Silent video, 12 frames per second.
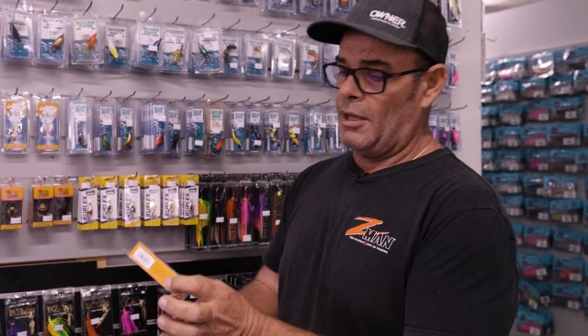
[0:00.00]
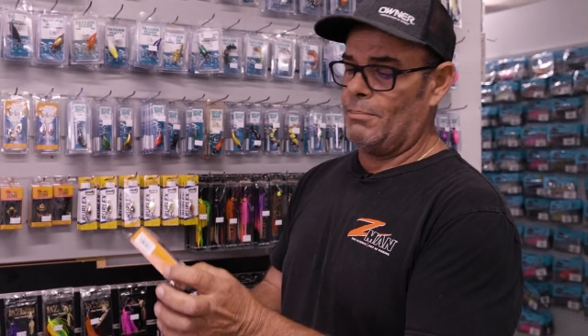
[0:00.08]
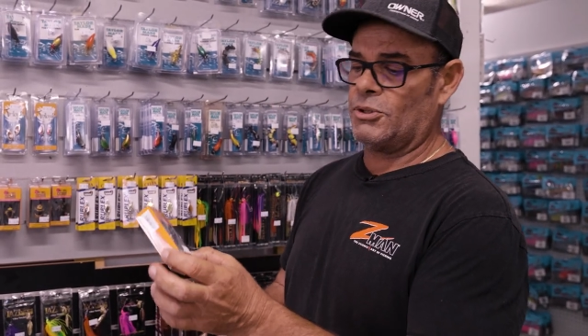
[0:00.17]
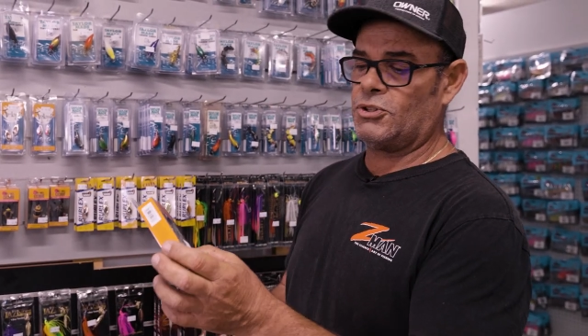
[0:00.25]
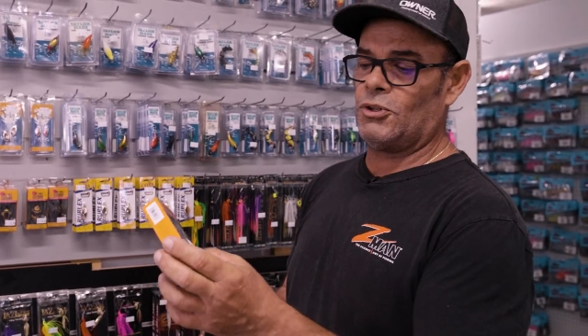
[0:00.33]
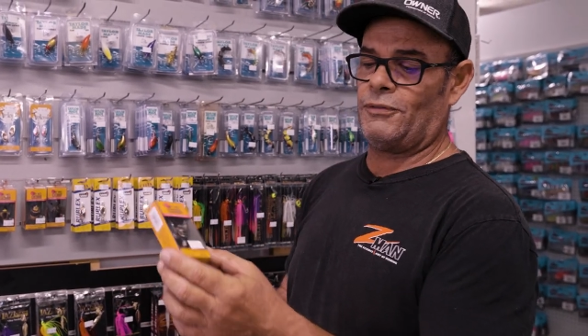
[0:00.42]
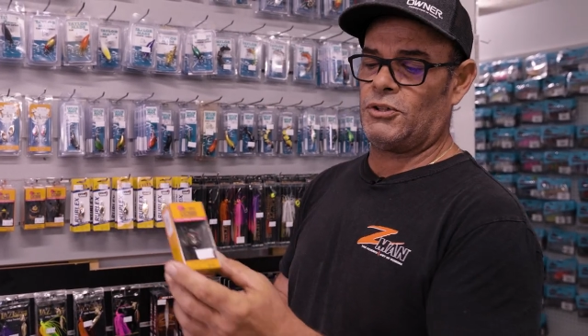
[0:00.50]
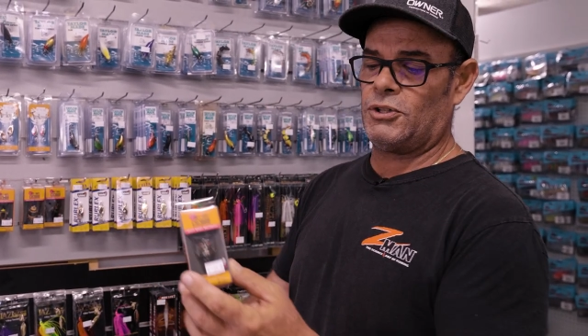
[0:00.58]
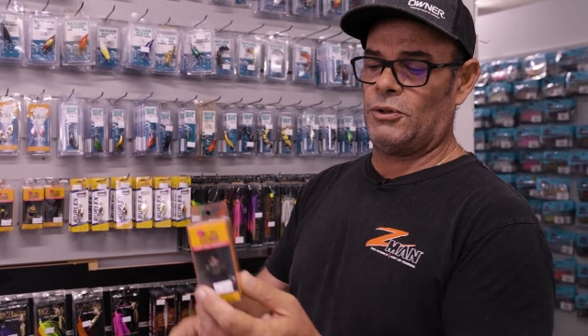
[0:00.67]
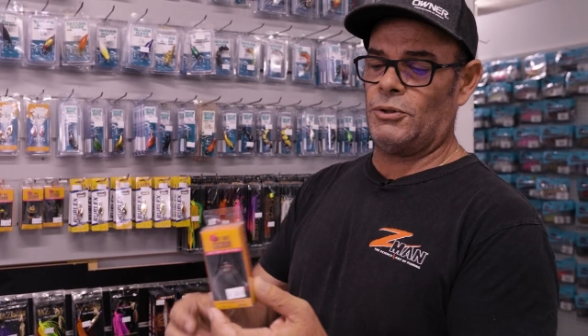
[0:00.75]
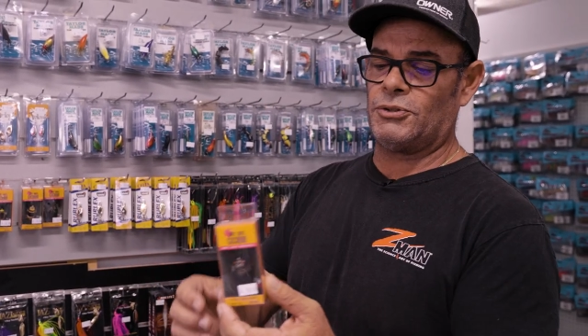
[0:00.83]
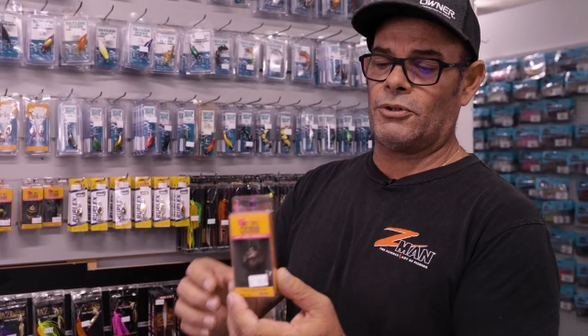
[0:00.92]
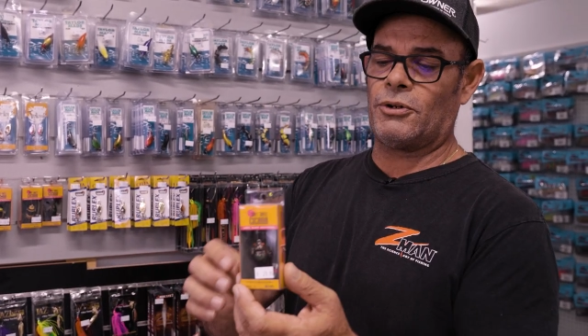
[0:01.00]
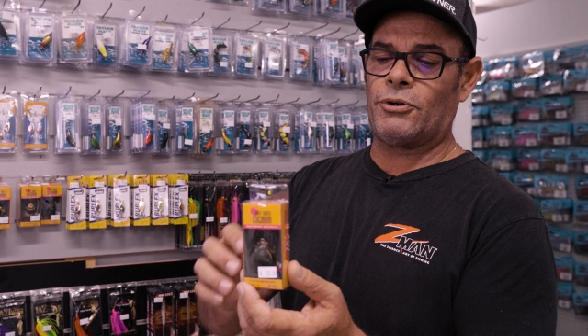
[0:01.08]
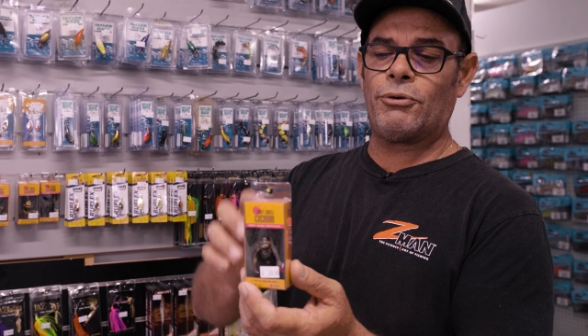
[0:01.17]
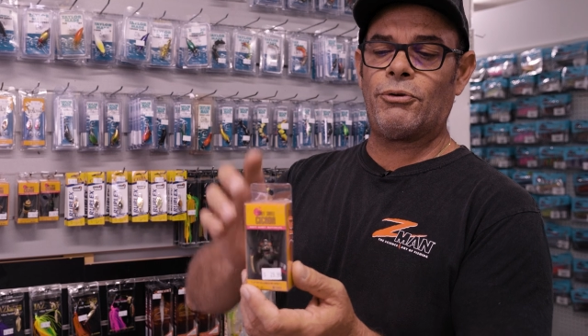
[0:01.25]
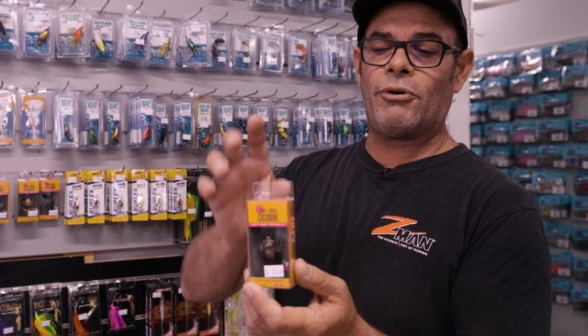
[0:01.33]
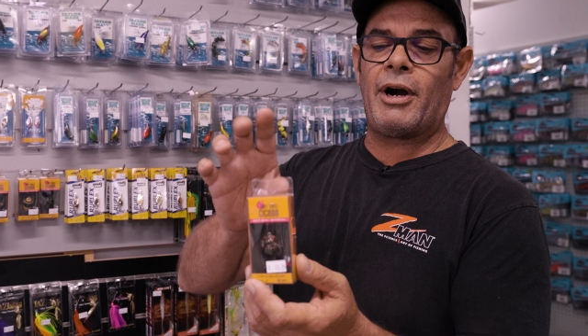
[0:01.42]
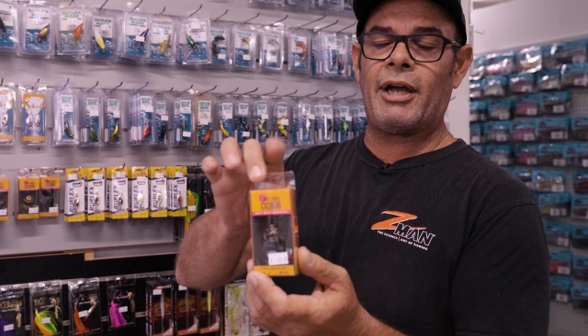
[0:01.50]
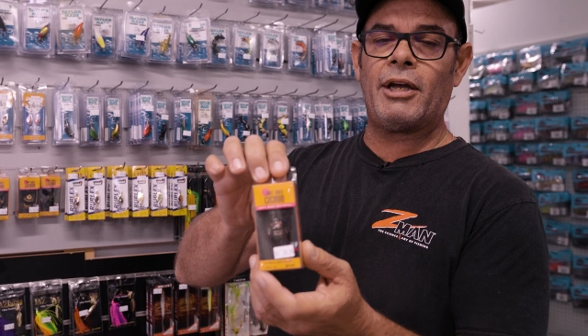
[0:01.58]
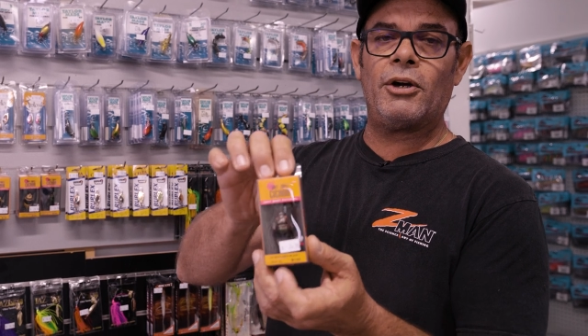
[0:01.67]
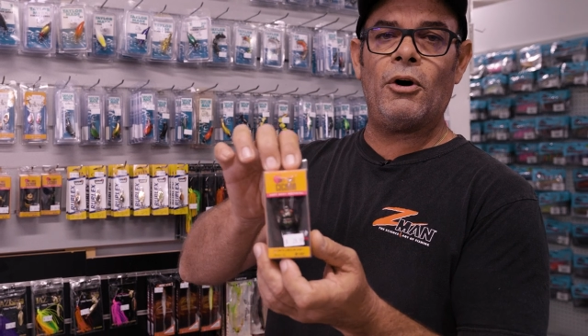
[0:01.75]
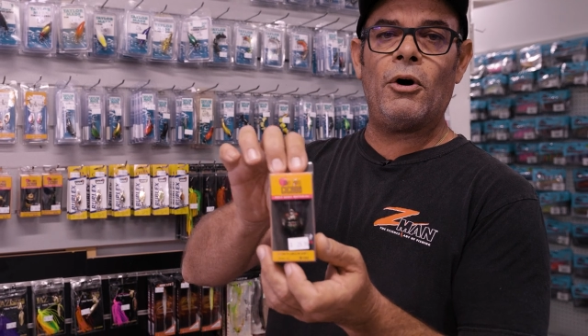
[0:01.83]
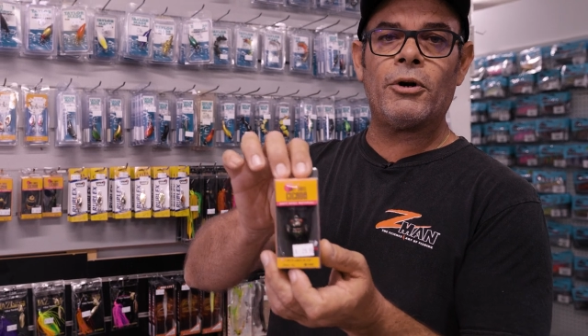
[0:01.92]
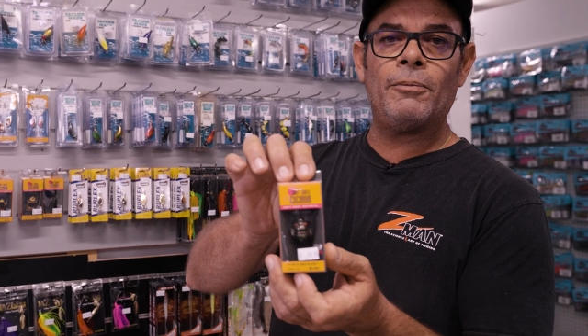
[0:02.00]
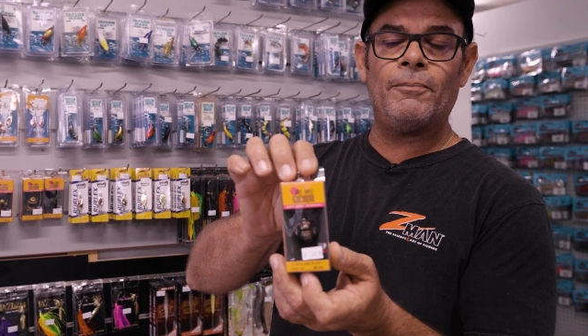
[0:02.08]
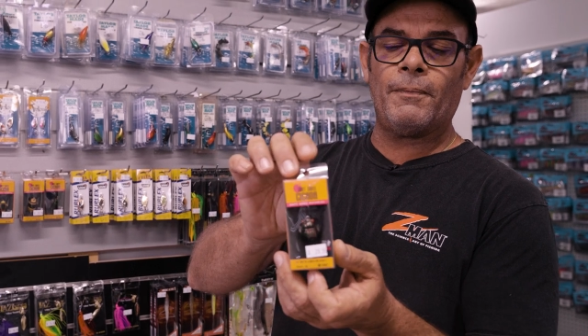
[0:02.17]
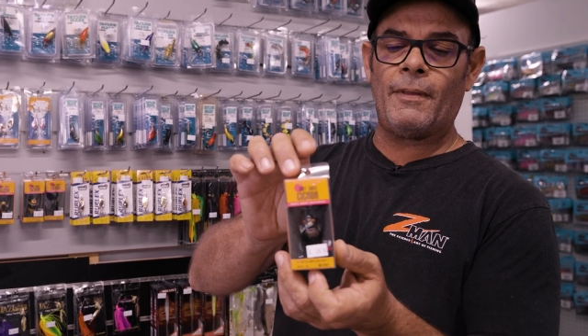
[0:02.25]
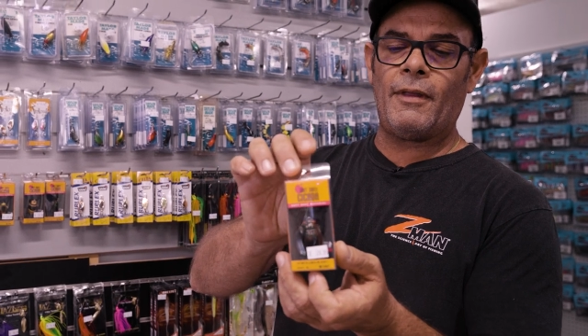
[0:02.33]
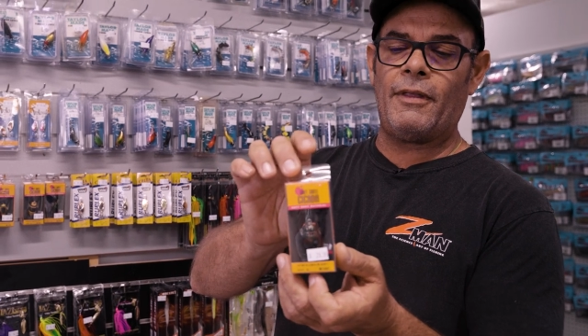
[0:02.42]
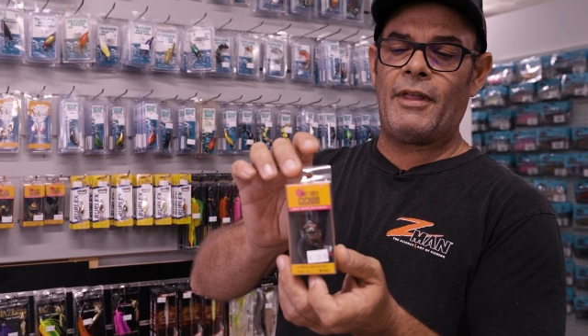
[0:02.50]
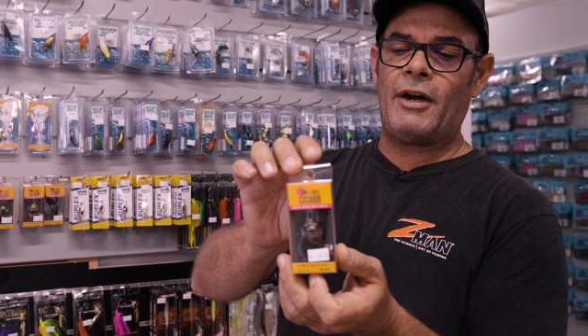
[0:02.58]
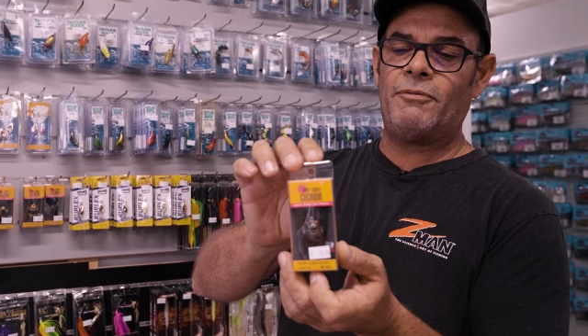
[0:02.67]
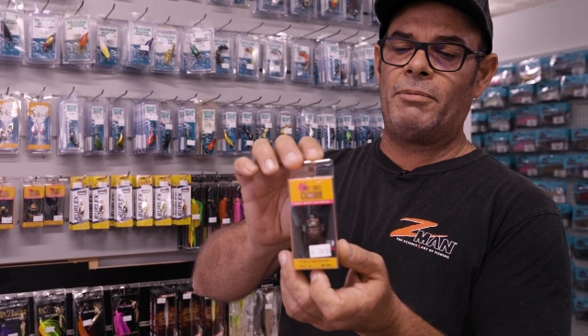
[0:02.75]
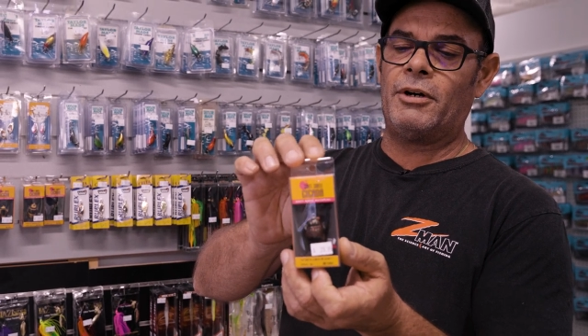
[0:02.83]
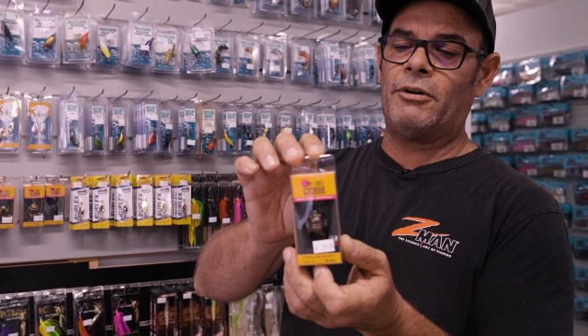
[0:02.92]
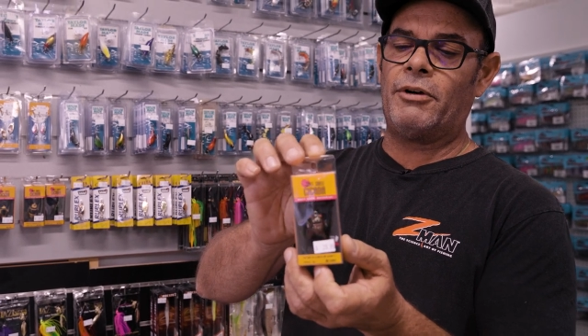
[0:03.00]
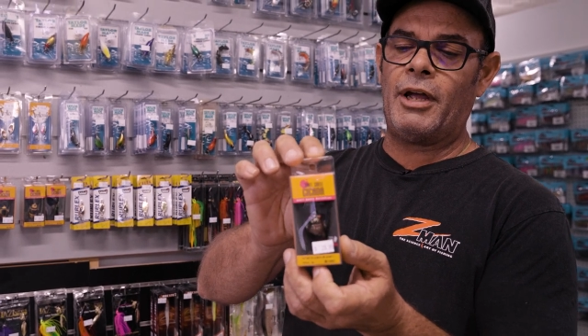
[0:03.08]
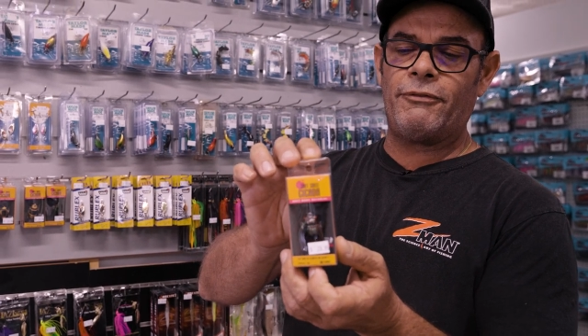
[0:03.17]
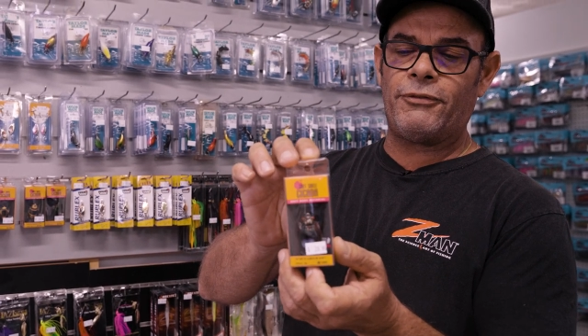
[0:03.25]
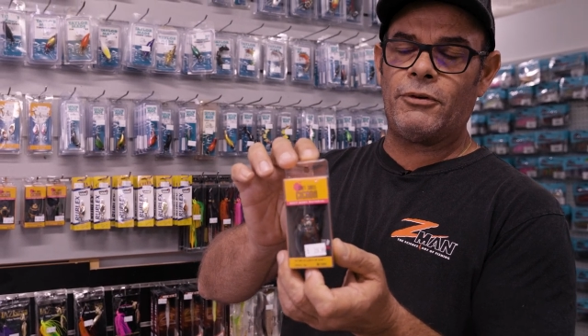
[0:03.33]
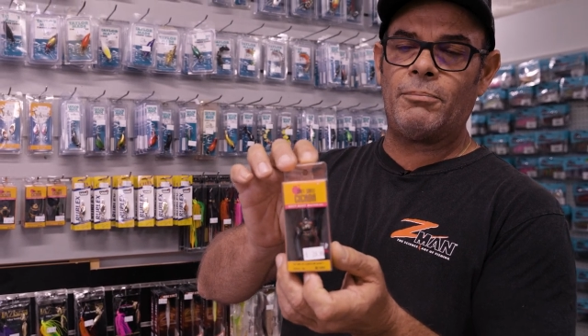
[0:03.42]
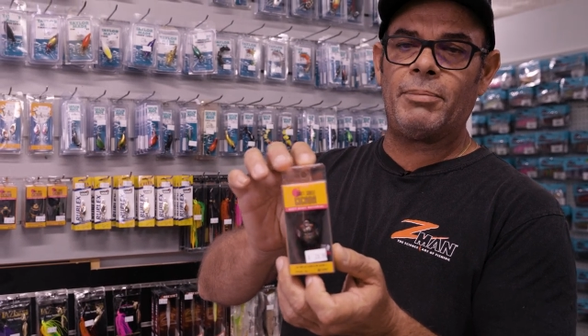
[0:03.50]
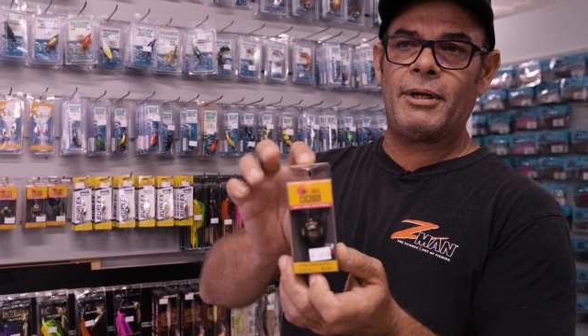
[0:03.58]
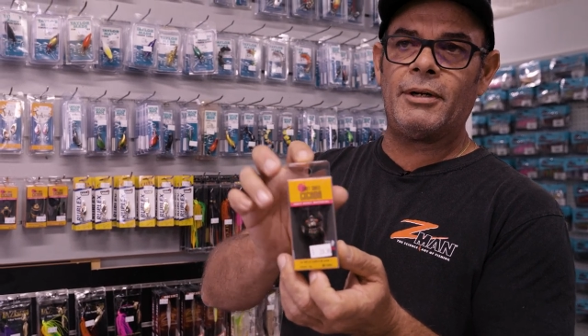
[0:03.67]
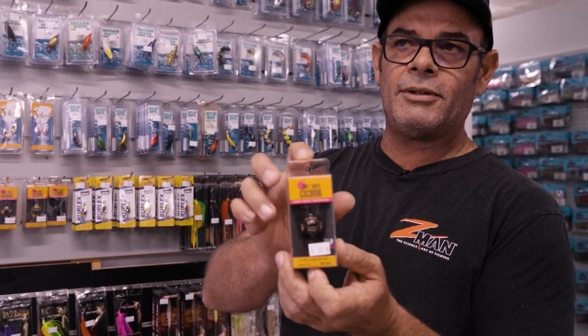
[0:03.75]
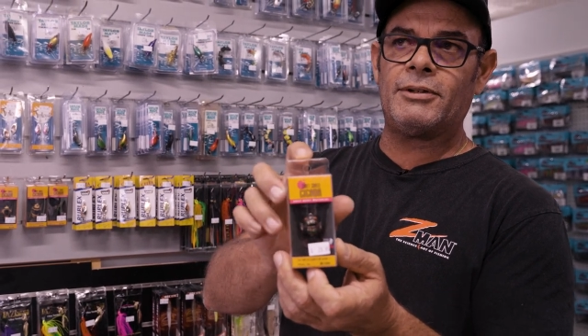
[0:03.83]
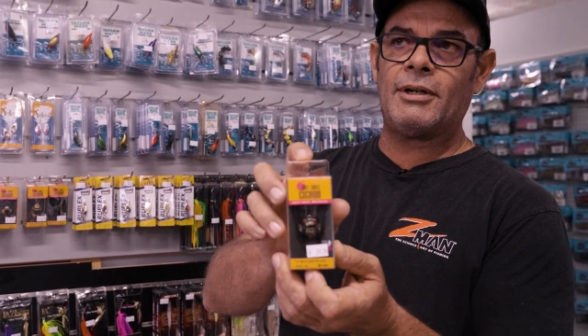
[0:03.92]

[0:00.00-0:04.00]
my soft shells are a cracking item that have been around for a bit.